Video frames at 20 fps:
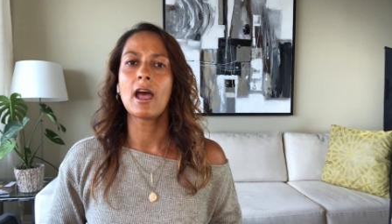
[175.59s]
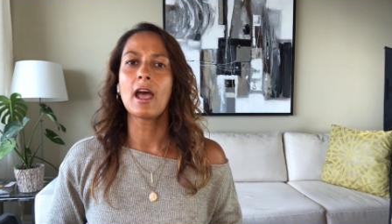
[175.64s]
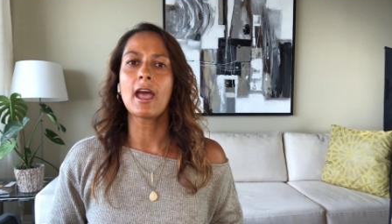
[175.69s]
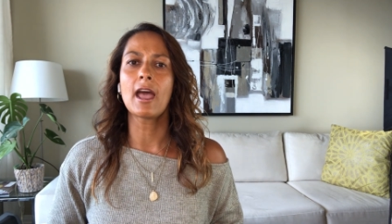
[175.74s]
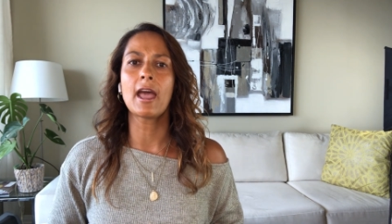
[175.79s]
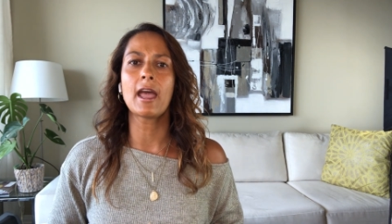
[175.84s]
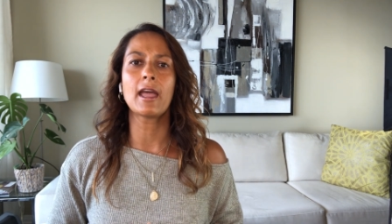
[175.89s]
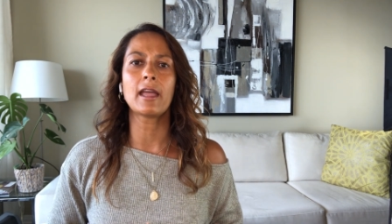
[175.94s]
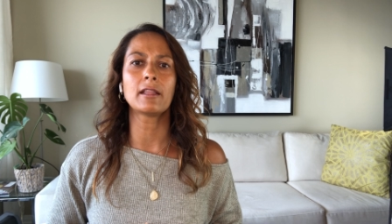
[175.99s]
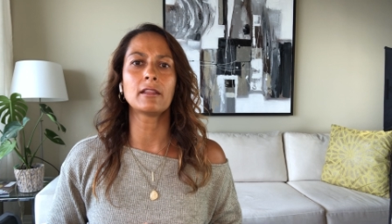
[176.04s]

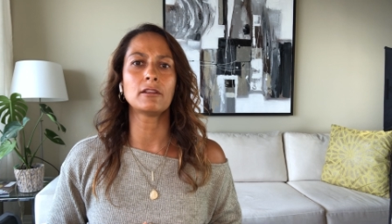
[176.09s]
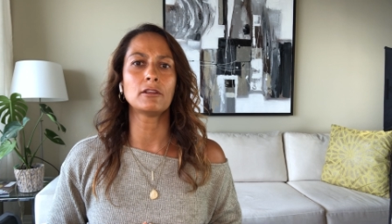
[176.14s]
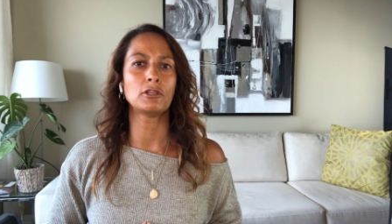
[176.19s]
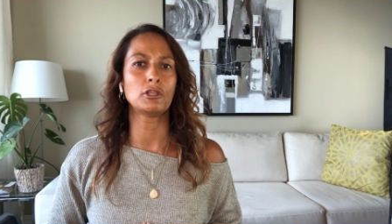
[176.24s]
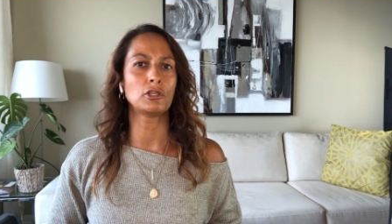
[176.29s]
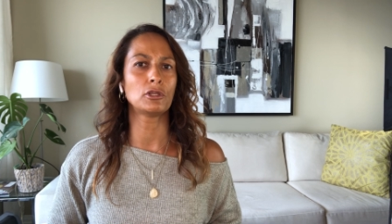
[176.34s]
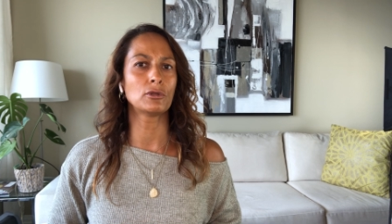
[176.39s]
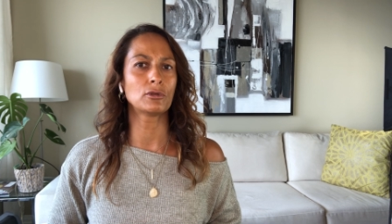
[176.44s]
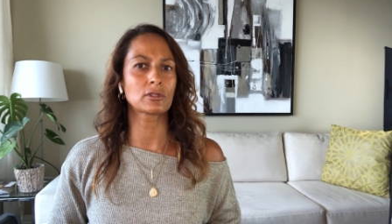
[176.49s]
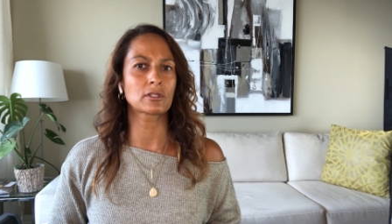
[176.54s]
and
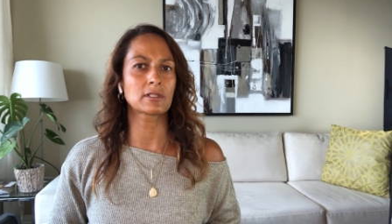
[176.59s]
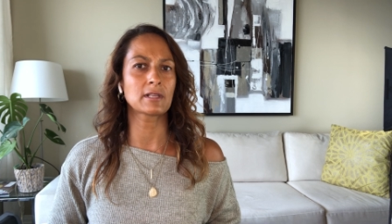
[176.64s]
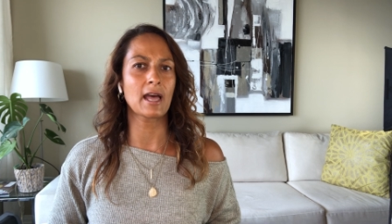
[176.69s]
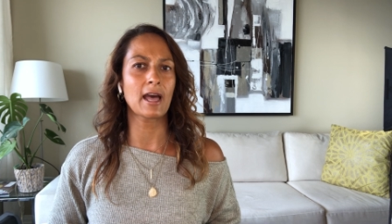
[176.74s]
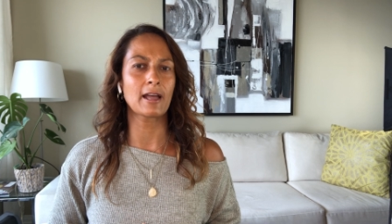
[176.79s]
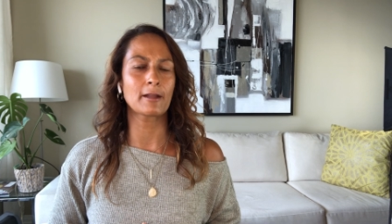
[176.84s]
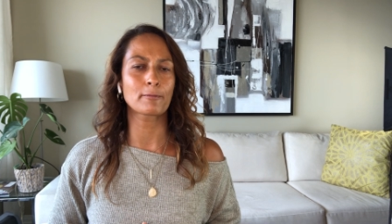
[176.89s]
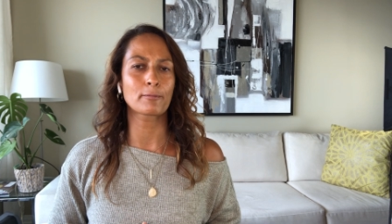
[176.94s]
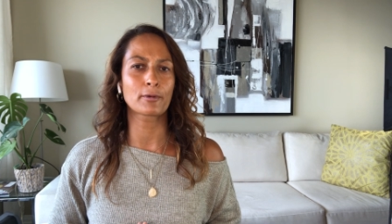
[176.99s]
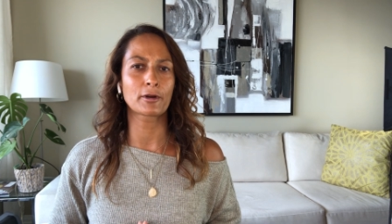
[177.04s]
used
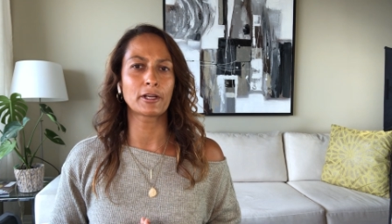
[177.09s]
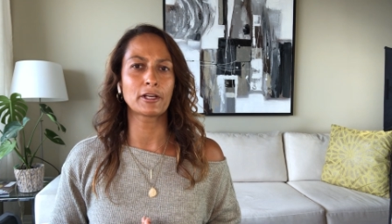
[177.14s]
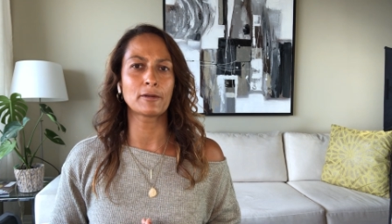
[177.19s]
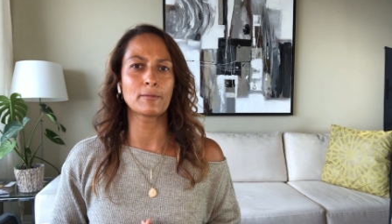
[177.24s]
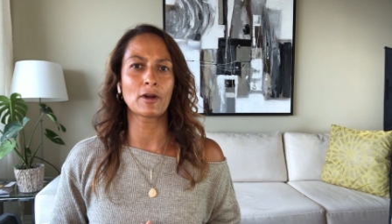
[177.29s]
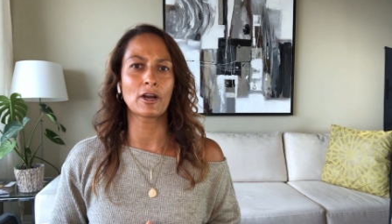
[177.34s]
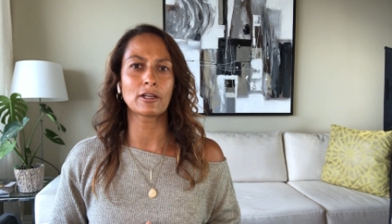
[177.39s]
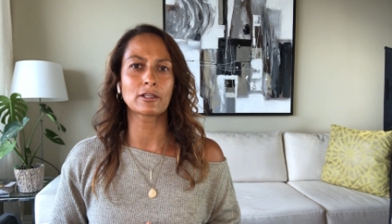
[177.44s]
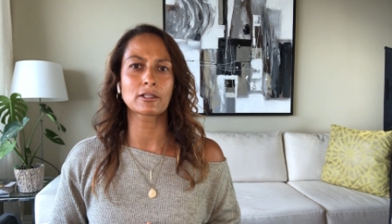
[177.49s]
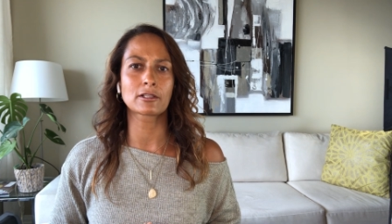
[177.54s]
that pretty
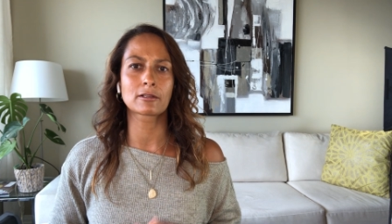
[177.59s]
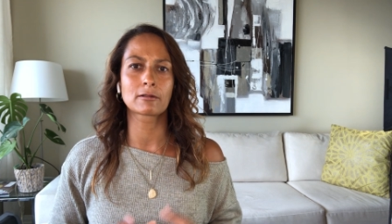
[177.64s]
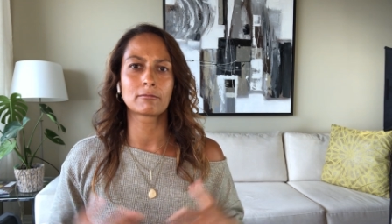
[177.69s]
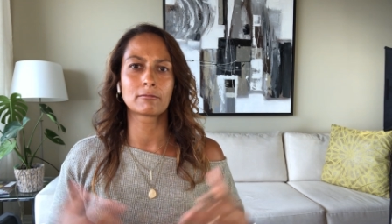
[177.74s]
much